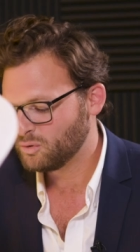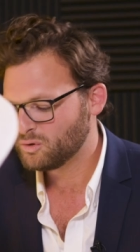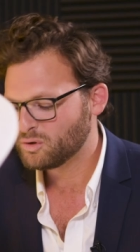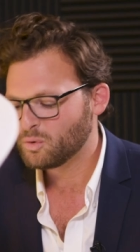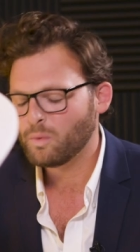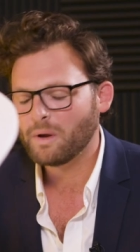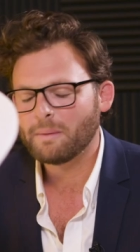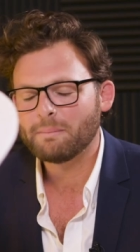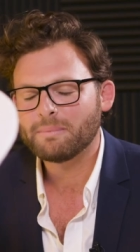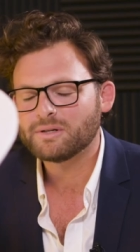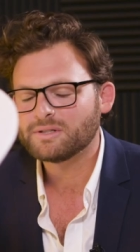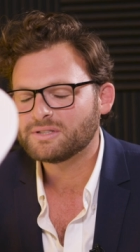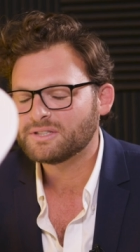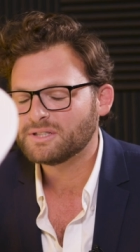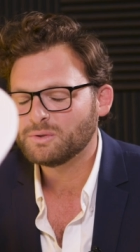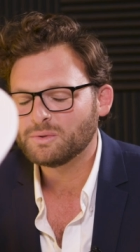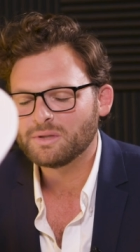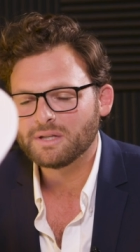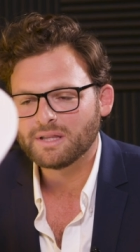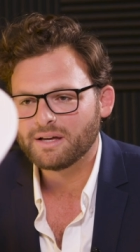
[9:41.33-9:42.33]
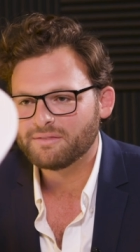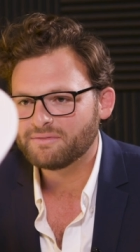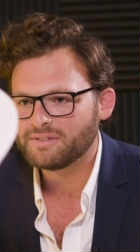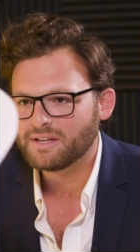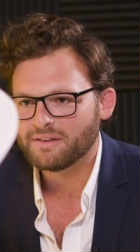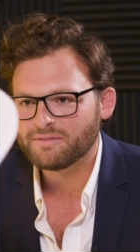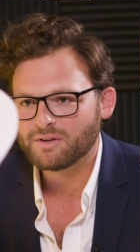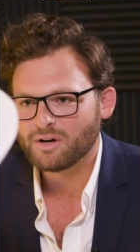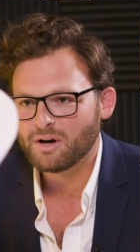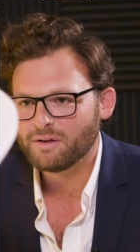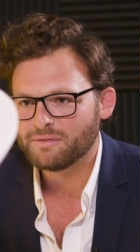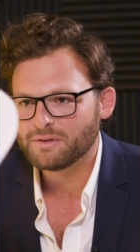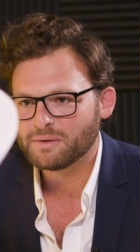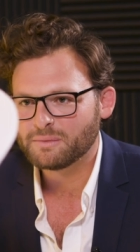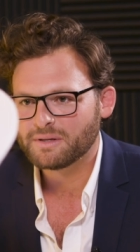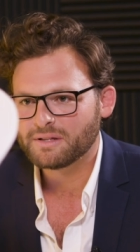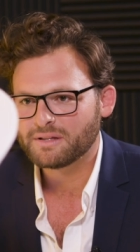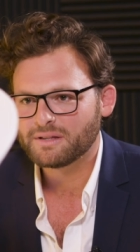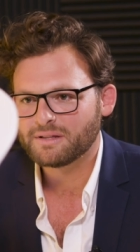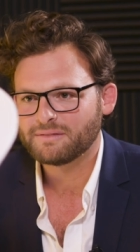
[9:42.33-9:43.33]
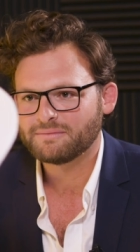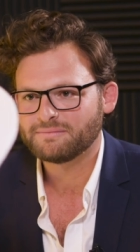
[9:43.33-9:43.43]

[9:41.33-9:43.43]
Who's the one person you'd love to have coffee with?